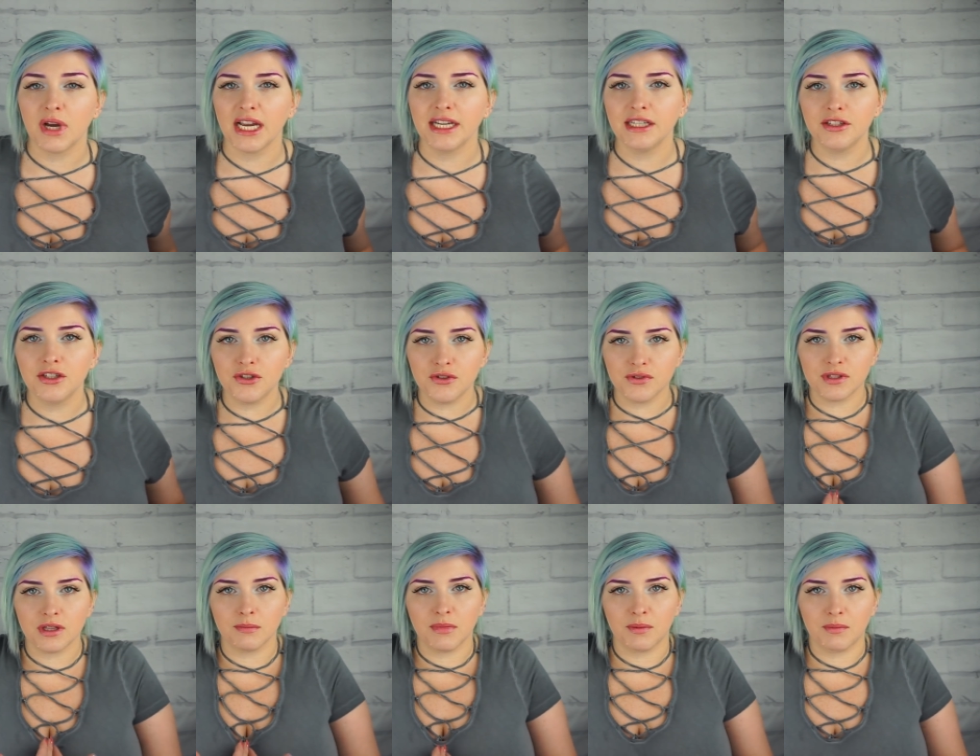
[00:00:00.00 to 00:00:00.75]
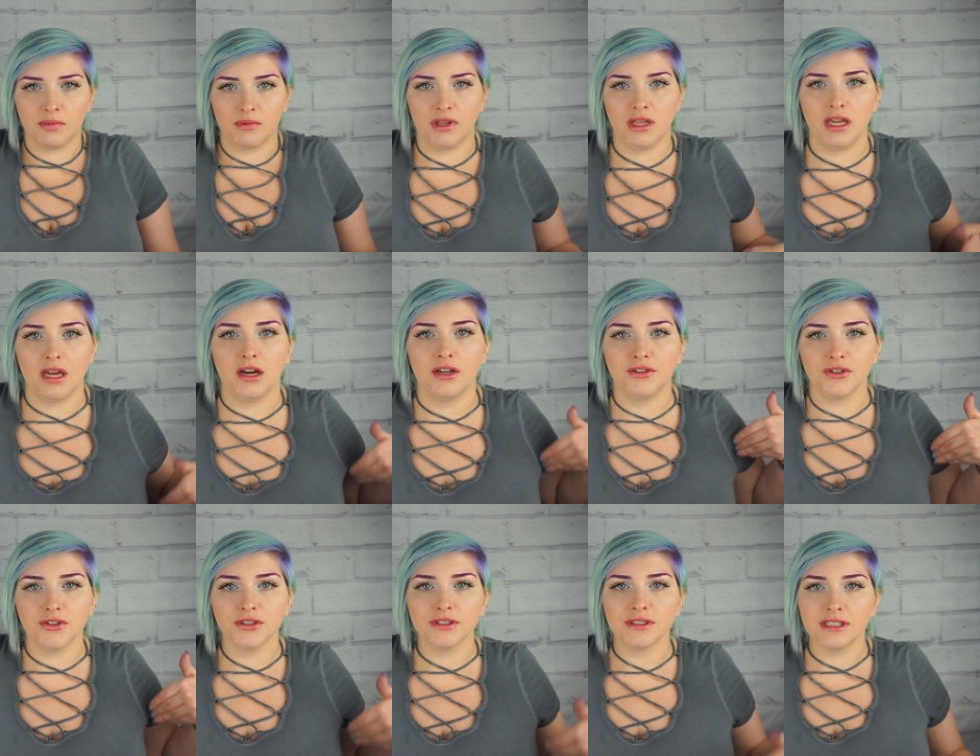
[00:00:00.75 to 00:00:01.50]
I didn't use them on the
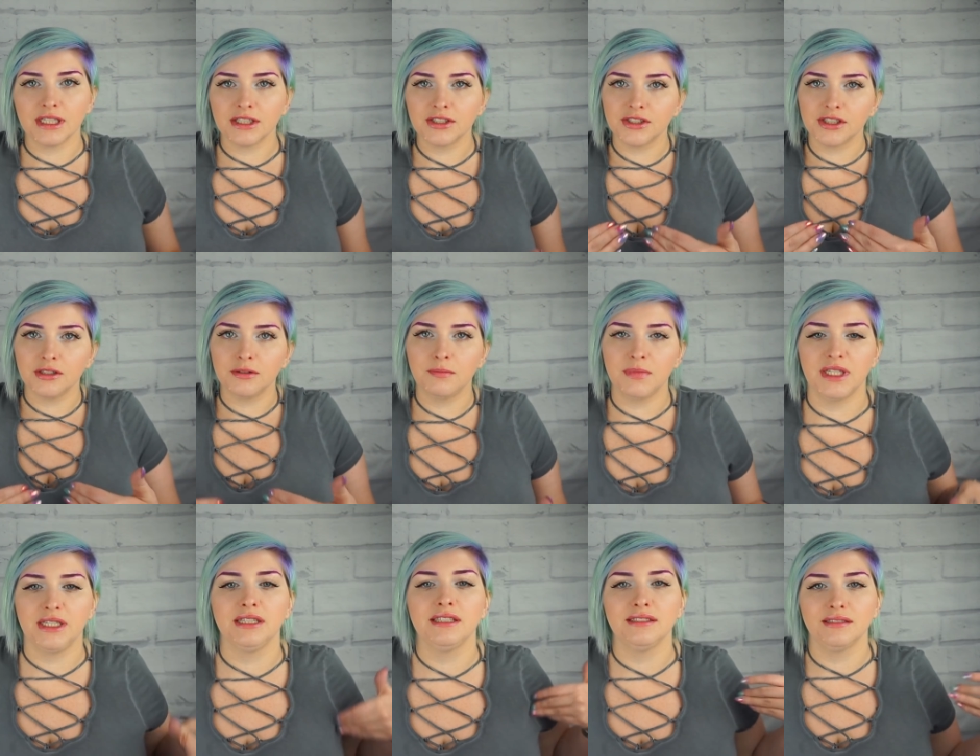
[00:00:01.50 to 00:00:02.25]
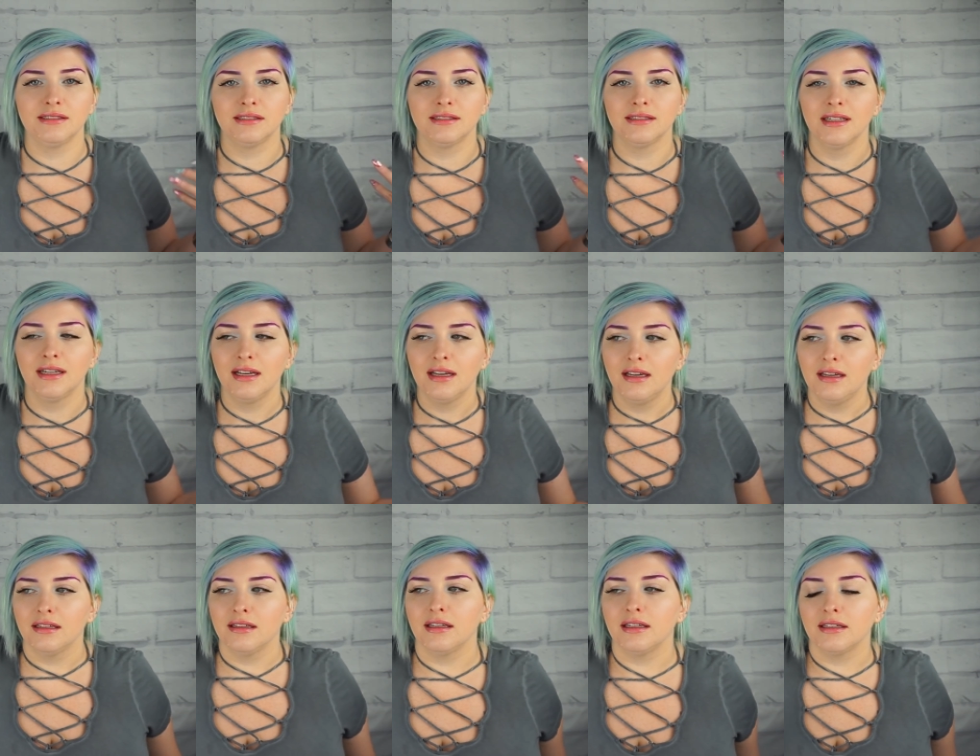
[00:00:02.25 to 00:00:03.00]
under section because
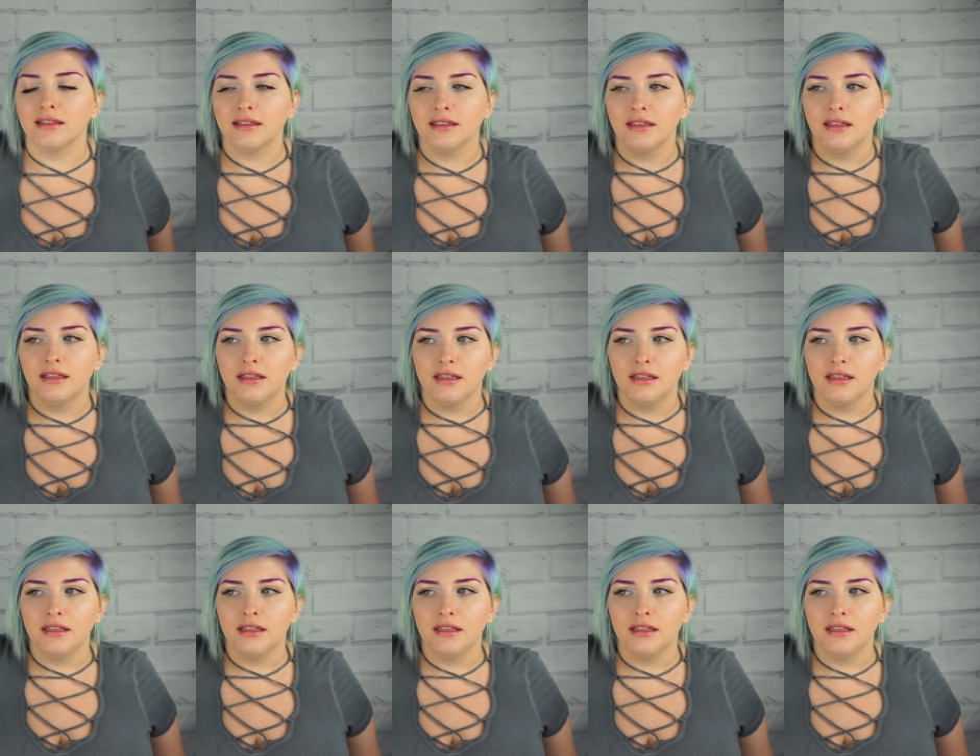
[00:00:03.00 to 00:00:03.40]
like